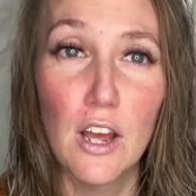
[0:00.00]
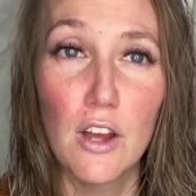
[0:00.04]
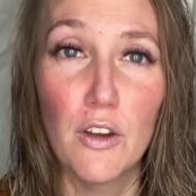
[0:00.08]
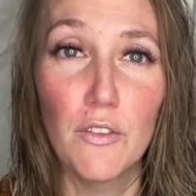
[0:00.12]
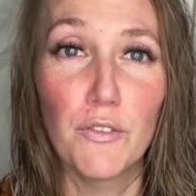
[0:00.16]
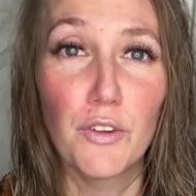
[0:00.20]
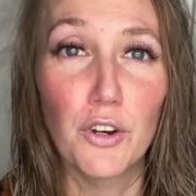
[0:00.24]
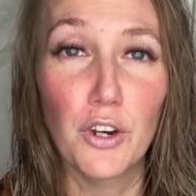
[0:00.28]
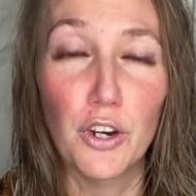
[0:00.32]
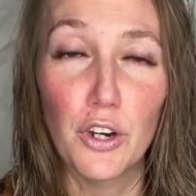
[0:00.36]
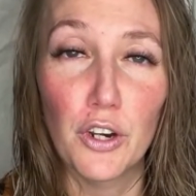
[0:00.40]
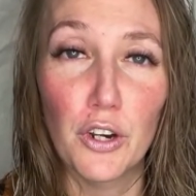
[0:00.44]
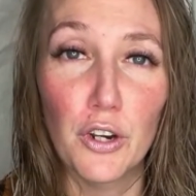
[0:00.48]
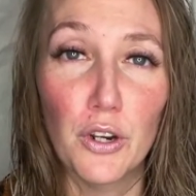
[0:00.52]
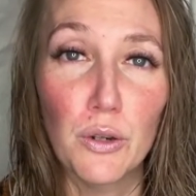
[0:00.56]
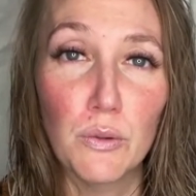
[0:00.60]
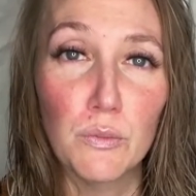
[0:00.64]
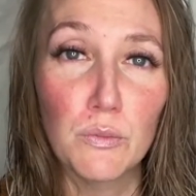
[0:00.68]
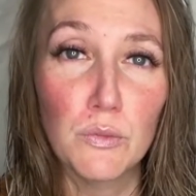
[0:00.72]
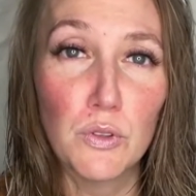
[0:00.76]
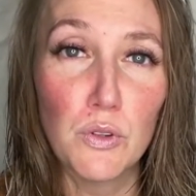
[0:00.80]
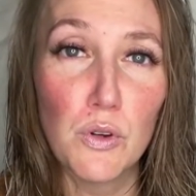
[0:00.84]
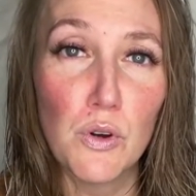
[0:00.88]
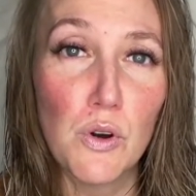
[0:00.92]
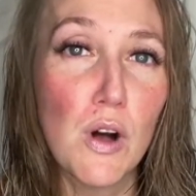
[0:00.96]
for her
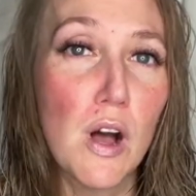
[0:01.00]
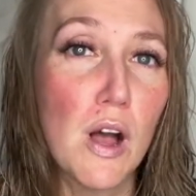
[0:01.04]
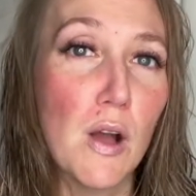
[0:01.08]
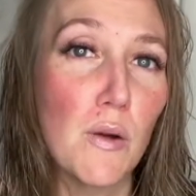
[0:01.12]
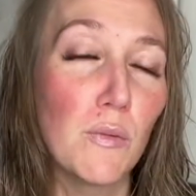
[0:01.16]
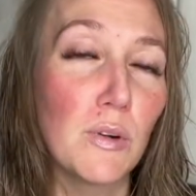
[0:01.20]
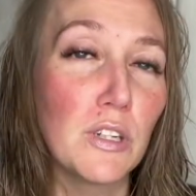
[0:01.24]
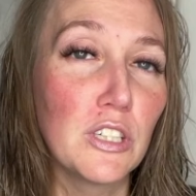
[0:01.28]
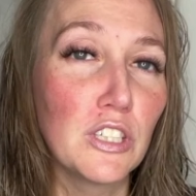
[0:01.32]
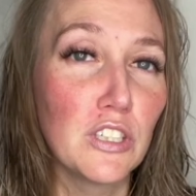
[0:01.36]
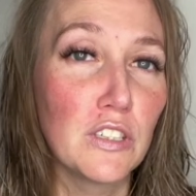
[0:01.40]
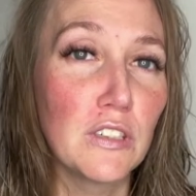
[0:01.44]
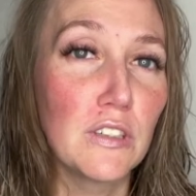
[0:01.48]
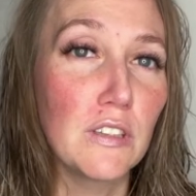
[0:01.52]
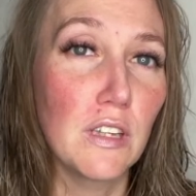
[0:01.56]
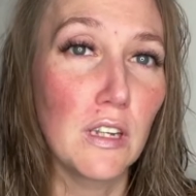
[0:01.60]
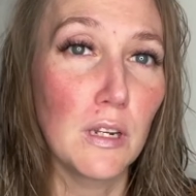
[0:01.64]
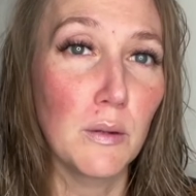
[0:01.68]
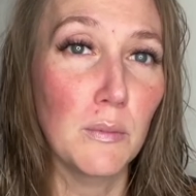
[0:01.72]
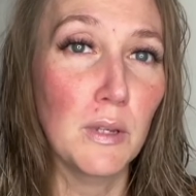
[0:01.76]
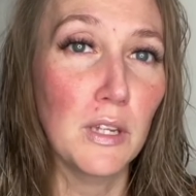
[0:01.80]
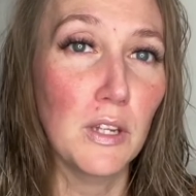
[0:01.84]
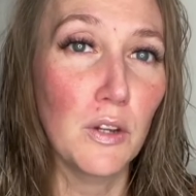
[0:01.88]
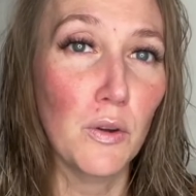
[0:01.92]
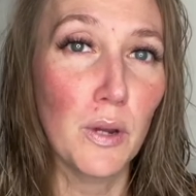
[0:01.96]
homeschool and what she's going to
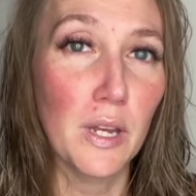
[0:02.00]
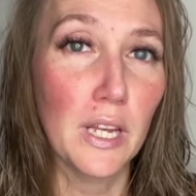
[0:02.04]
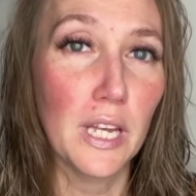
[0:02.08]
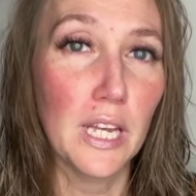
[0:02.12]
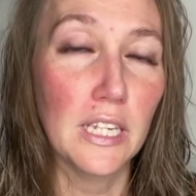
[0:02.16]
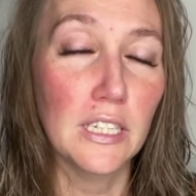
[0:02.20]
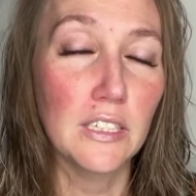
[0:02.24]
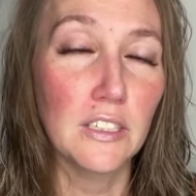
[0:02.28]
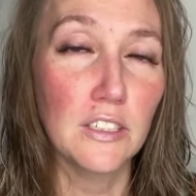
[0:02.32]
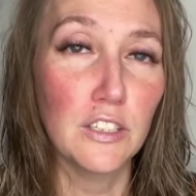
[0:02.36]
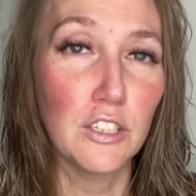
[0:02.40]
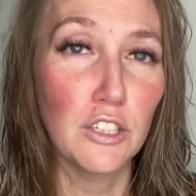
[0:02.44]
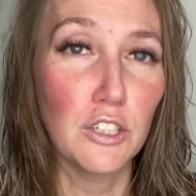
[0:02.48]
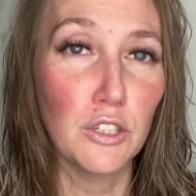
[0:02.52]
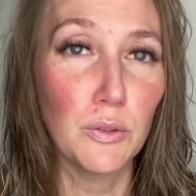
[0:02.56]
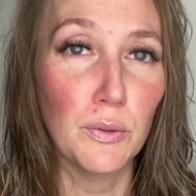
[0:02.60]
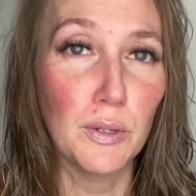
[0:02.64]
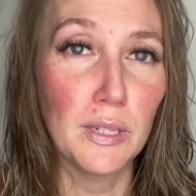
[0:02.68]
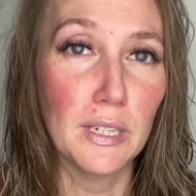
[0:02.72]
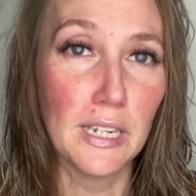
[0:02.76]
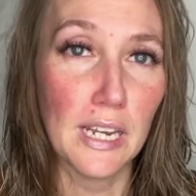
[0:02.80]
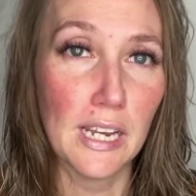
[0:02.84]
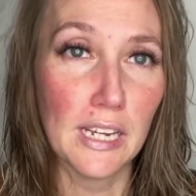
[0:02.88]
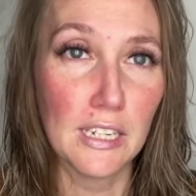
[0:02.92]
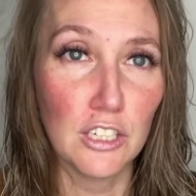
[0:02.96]
be going into
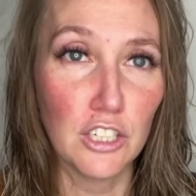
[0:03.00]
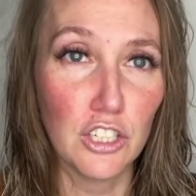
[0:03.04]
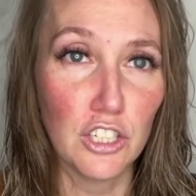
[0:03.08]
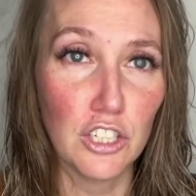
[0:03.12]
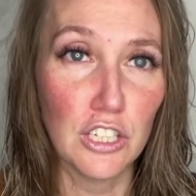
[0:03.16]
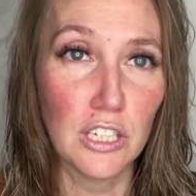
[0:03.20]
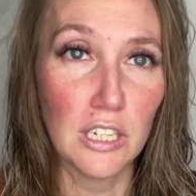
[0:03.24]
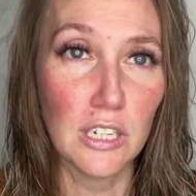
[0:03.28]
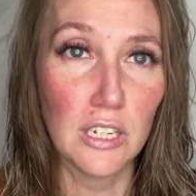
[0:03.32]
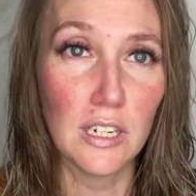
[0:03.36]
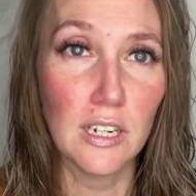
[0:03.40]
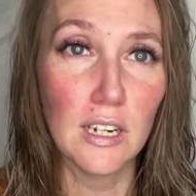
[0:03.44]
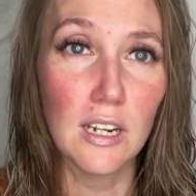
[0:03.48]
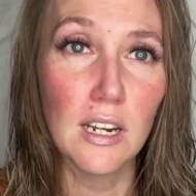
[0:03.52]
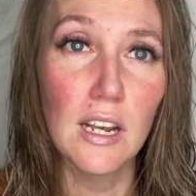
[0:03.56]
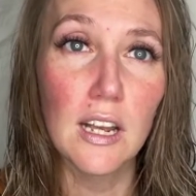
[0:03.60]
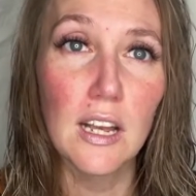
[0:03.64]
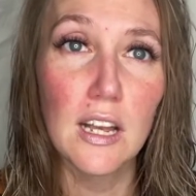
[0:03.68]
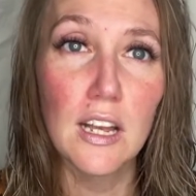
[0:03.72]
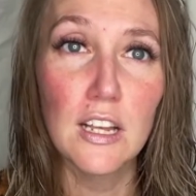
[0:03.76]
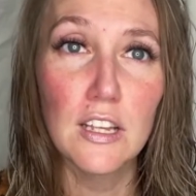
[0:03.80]
next year.